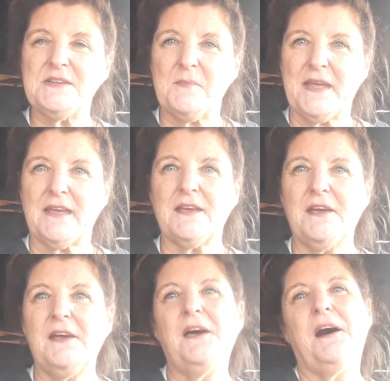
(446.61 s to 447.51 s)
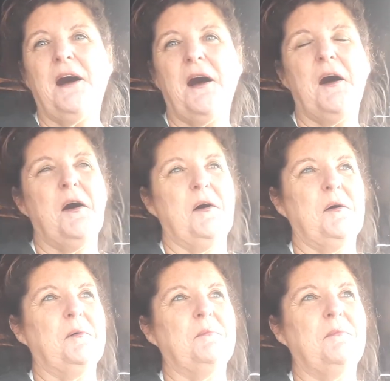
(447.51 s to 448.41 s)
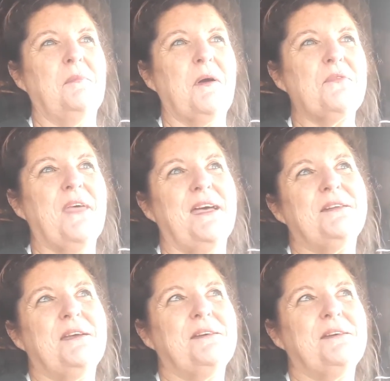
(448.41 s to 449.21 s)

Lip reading: to me that